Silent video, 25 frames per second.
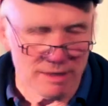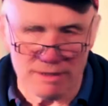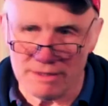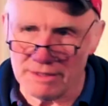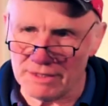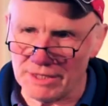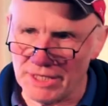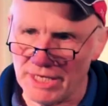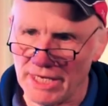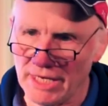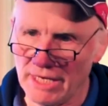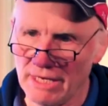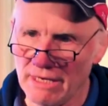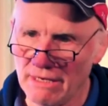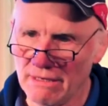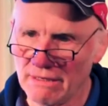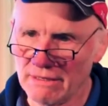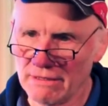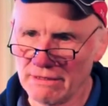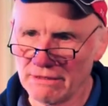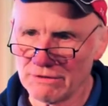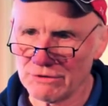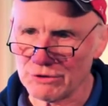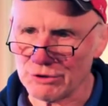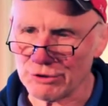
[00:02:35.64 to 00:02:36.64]
The
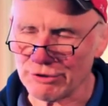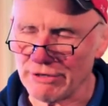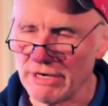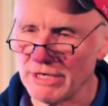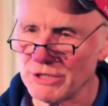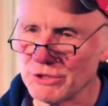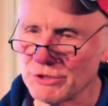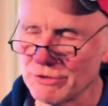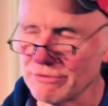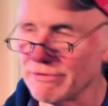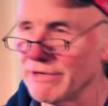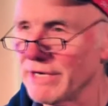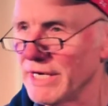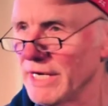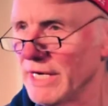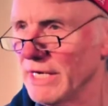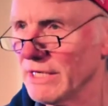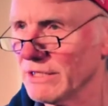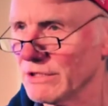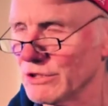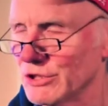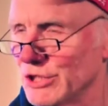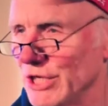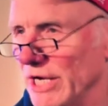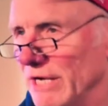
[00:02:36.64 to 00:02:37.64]
Treasury
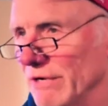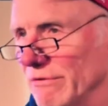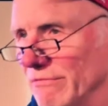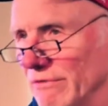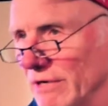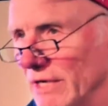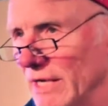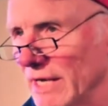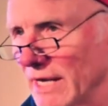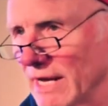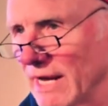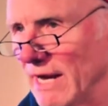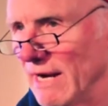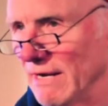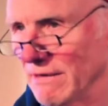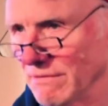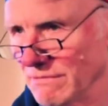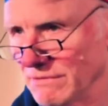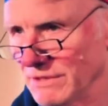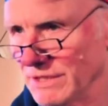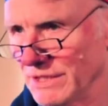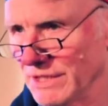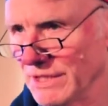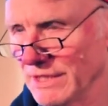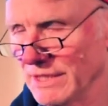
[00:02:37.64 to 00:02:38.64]
General
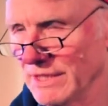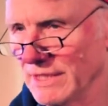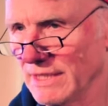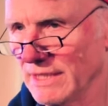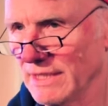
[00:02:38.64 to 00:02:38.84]
Account,